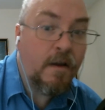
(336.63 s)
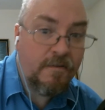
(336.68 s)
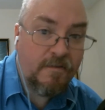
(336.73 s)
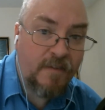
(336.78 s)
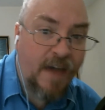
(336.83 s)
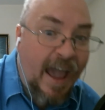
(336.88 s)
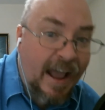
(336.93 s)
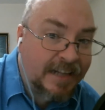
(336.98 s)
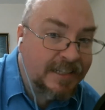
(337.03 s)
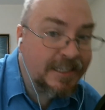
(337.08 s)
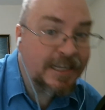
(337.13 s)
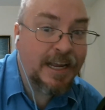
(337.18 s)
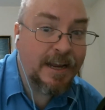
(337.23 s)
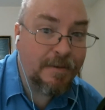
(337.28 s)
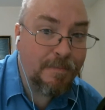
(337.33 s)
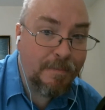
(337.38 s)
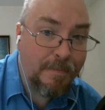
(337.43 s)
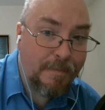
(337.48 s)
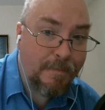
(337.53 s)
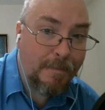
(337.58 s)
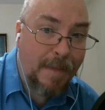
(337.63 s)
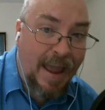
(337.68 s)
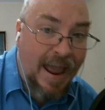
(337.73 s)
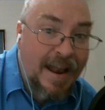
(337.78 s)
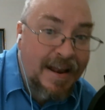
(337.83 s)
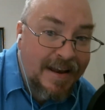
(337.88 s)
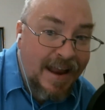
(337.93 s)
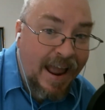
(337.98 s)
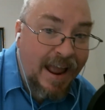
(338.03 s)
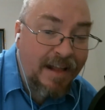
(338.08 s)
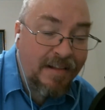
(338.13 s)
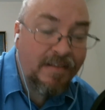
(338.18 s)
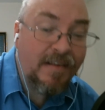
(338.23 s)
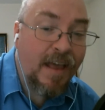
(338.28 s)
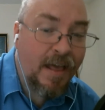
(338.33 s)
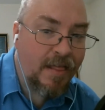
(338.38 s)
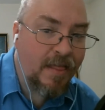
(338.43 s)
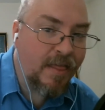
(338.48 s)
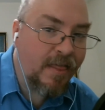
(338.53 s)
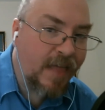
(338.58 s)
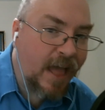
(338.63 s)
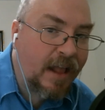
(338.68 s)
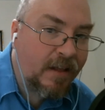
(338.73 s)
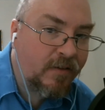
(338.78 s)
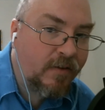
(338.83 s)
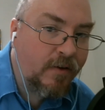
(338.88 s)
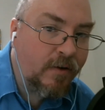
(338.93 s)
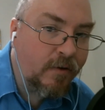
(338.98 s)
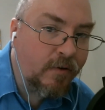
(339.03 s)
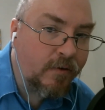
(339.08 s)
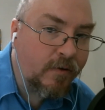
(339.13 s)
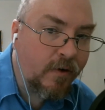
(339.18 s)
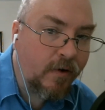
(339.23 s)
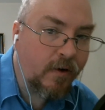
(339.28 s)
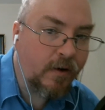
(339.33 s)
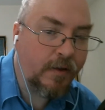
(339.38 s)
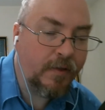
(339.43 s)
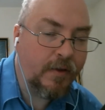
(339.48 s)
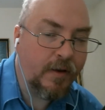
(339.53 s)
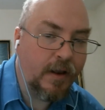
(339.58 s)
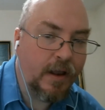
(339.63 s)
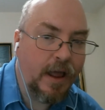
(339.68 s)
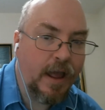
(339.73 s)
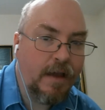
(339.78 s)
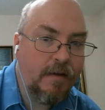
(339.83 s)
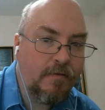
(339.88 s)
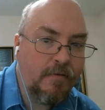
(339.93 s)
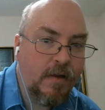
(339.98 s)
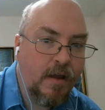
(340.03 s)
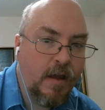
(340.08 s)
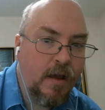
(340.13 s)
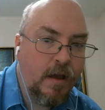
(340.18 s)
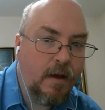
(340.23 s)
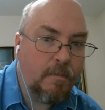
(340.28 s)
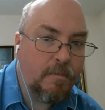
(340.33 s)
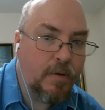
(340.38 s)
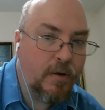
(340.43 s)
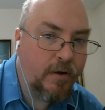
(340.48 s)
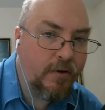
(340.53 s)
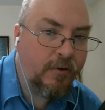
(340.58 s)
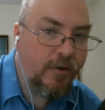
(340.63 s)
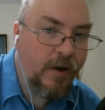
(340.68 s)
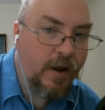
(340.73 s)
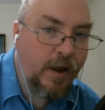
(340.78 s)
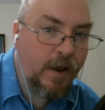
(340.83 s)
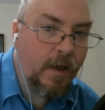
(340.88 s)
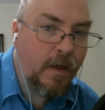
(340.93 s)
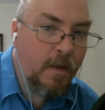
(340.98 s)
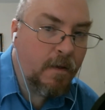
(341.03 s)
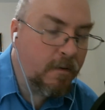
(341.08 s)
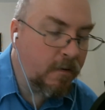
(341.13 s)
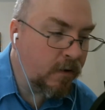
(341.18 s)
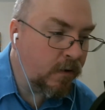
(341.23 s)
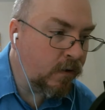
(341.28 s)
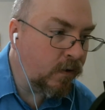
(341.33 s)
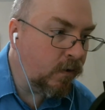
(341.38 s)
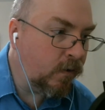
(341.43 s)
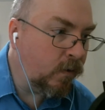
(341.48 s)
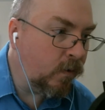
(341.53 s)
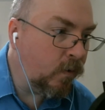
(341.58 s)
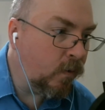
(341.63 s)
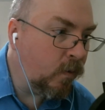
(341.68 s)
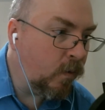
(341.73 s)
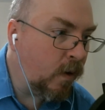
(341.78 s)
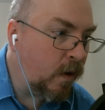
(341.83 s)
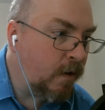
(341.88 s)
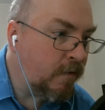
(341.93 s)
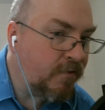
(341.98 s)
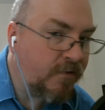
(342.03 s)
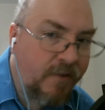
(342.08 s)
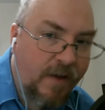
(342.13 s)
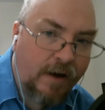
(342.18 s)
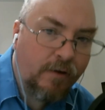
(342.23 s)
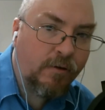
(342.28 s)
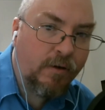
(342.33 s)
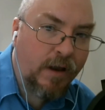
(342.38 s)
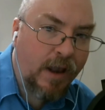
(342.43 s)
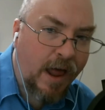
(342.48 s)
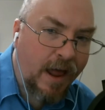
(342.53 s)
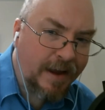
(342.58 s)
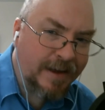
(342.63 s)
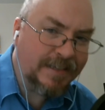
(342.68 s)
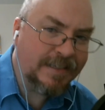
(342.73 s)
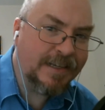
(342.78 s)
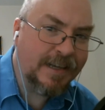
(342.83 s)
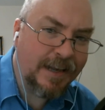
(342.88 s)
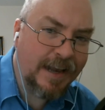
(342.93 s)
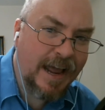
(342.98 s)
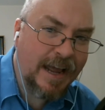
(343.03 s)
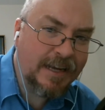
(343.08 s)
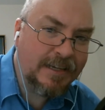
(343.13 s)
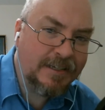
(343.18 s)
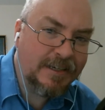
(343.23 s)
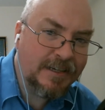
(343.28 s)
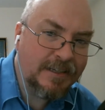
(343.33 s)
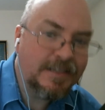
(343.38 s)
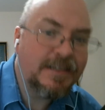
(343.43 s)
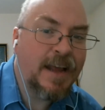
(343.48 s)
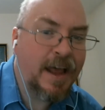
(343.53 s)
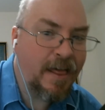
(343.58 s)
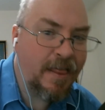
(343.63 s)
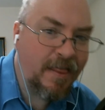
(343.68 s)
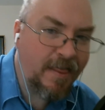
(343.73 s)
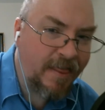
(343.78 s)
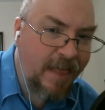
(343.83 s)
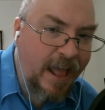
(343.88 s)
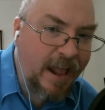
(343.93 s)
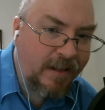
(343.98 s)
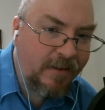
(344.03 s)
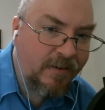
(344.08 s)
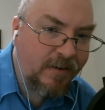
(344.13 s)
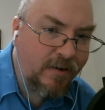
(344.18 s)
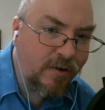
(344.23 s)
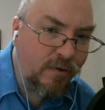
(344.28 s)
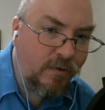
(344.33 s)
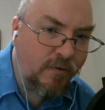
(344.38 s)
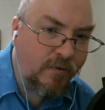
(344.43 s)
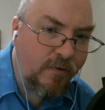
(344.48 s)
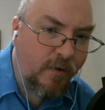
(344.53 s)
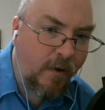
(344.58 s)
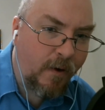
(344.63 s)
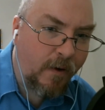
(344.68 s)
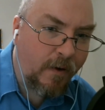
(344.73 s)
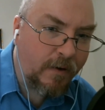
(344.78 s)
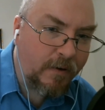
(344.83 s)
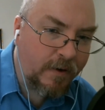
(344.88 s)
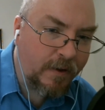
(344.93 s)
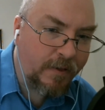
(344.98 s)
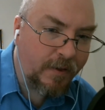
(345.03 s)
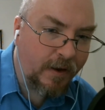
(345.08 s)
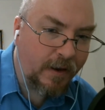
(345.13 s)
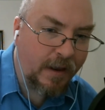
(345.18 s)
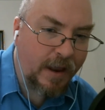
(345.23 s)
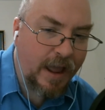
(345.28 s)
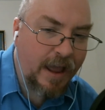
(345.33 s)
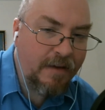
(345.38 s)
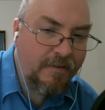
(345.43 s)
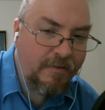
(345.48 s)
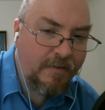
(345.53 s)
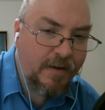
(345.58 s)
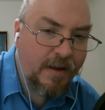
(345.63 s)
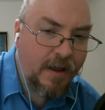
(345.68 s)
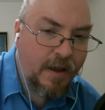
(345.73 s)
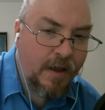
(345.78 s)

vaccine mandates? That's too far to the left. Pushing to federalize elections? That's too far to the left.